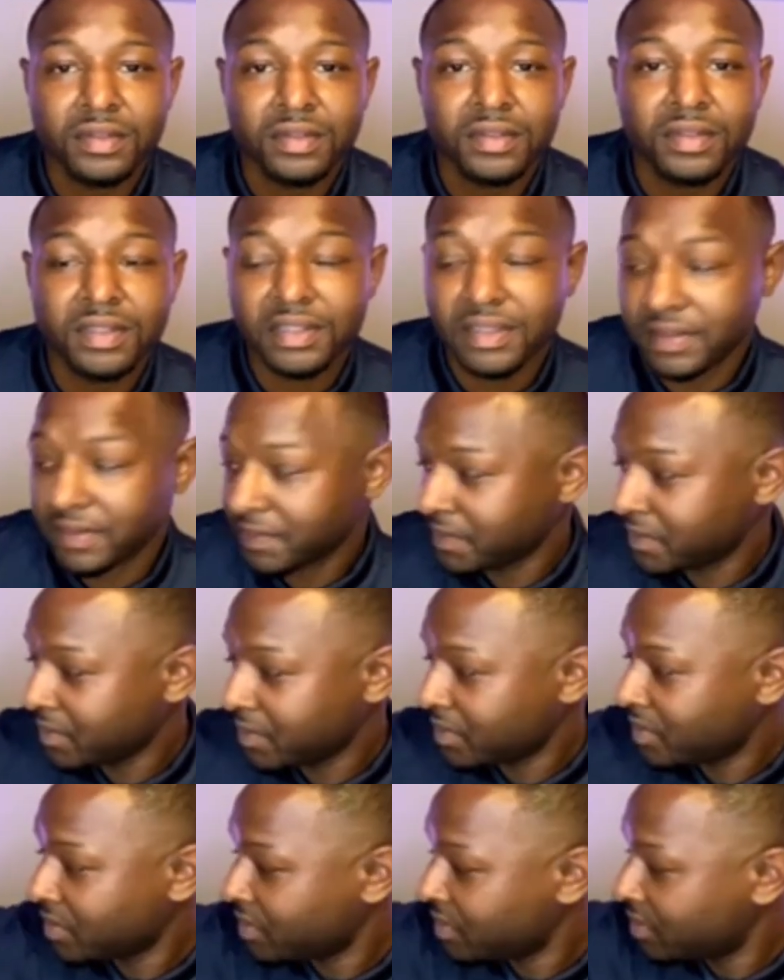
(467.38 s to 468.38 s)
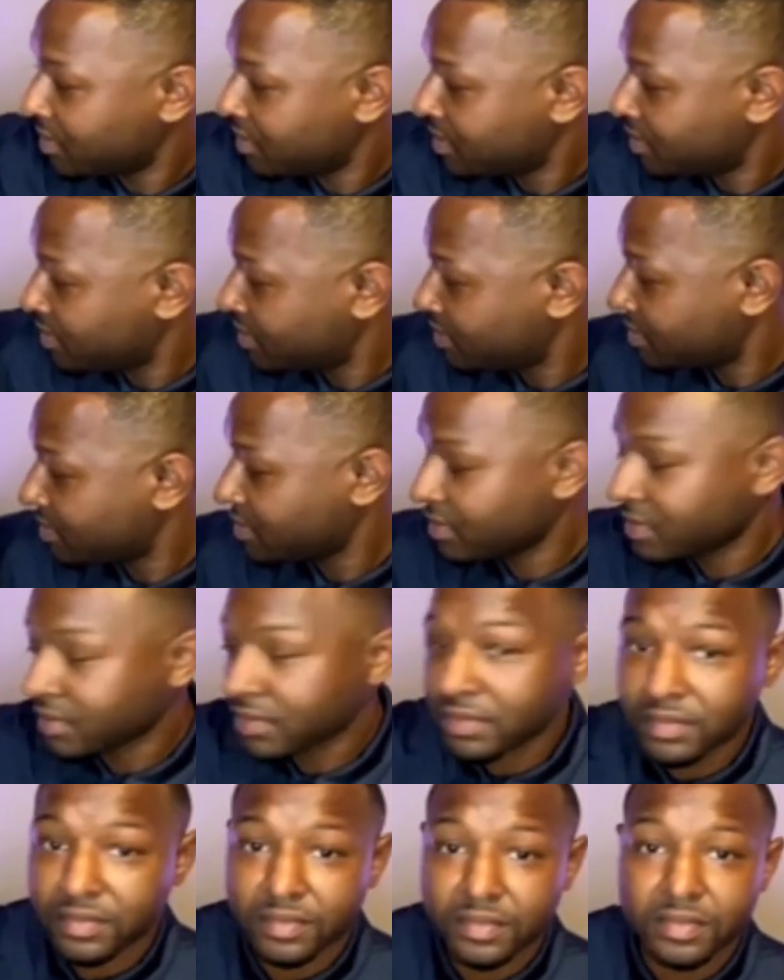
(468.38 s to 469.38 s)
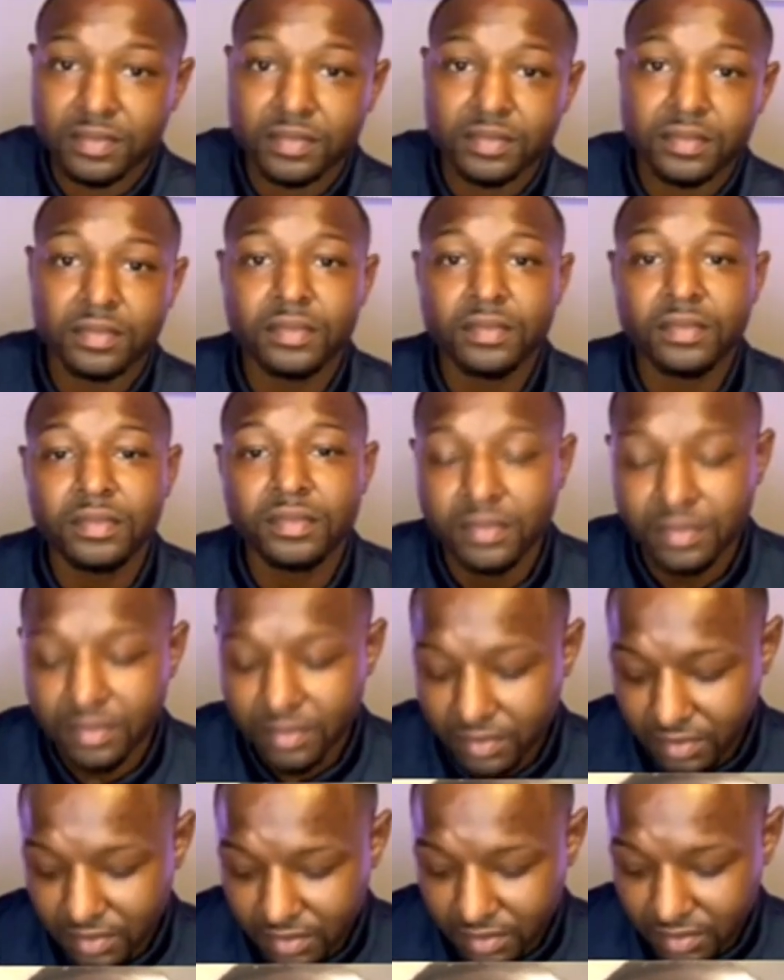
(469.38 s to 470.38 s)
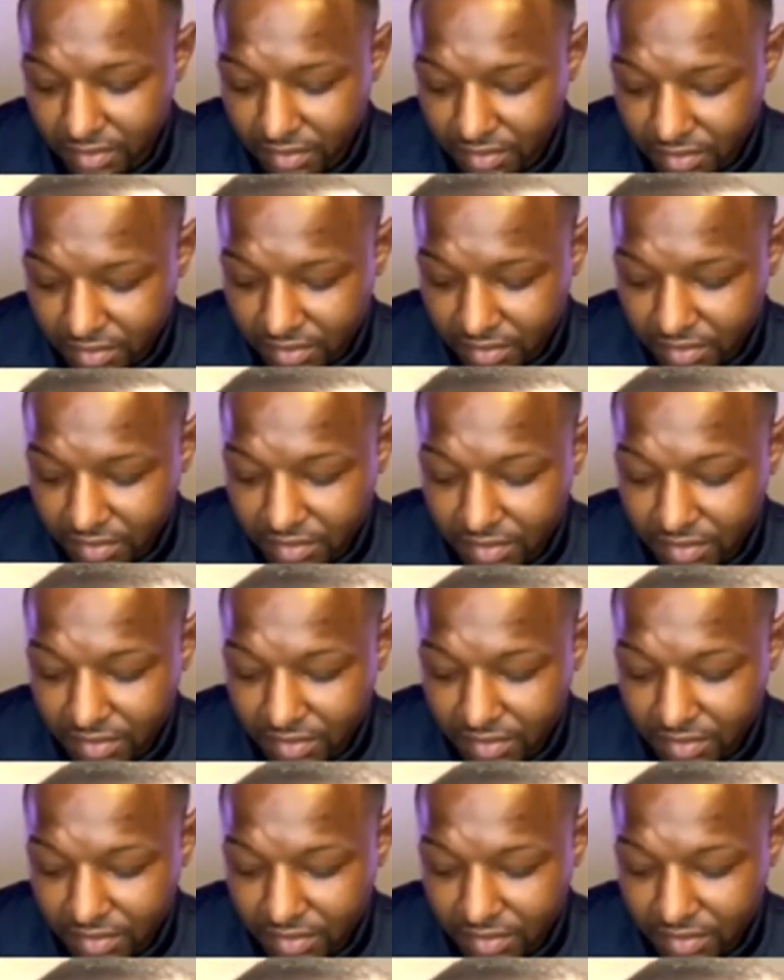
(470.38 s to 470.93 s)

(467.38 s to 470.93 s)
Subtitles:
payments and I knocked myself down maybe 10-20 points. So,